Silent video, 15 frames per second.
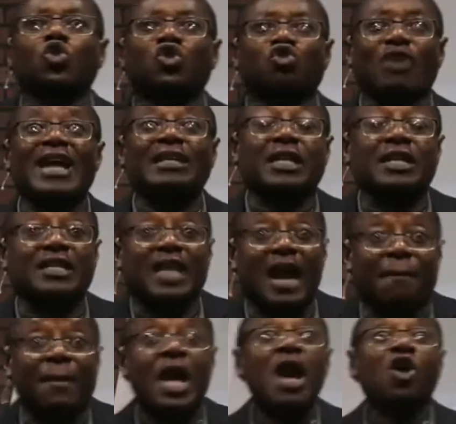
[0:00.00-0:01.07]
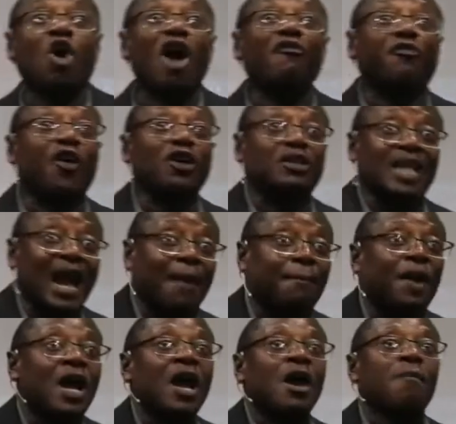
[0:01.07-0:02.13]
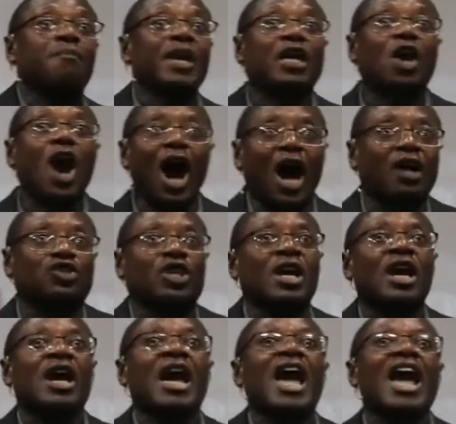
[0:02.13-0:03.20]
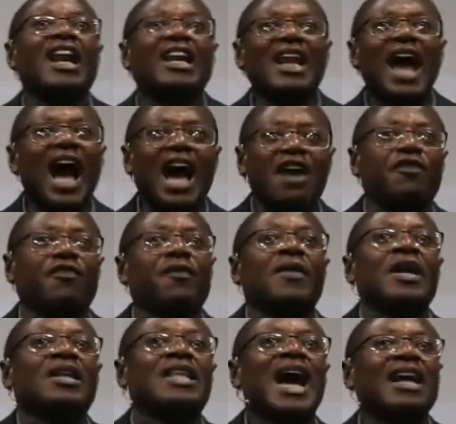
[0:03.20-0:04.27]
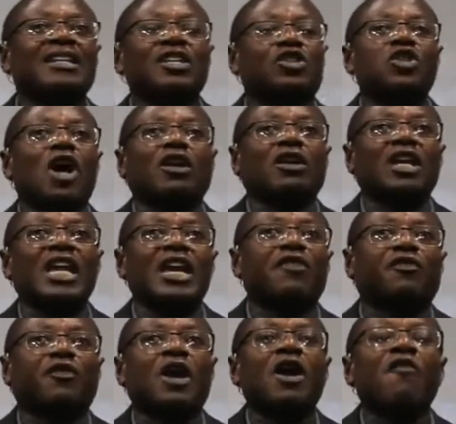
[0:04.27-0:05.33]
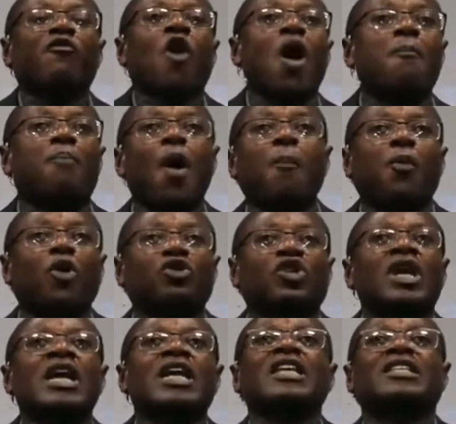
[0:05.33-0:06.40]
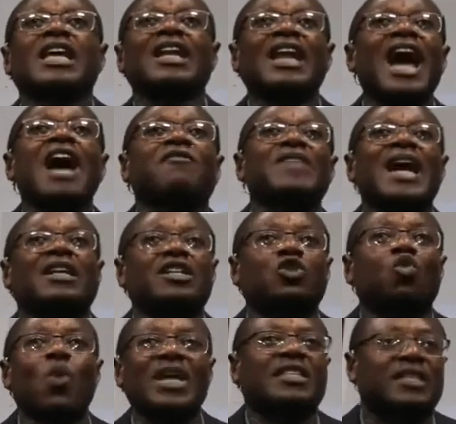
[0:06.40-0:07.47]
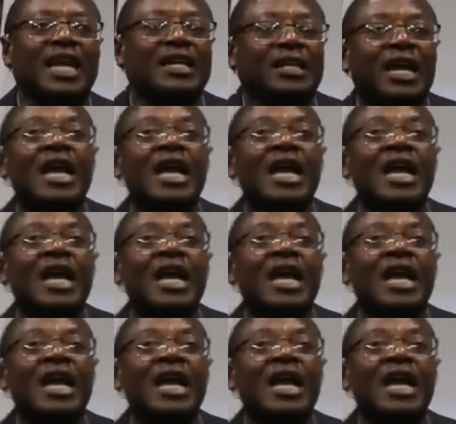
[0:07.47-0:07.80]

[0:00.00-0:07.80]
strengthen them, comfort them, because a life that is not lived for a purpose is a life that is wasted.